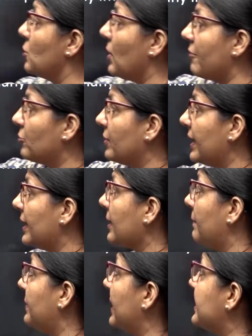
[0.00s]
you have to read a
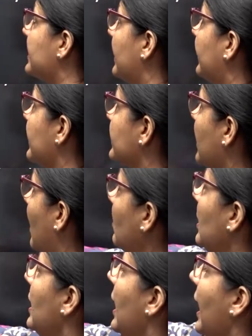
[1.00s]
complete sentence.
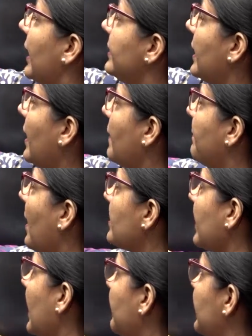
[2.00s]
Now, and there are part
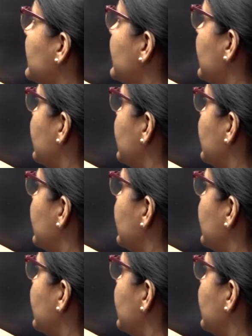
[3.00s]
A, B, C,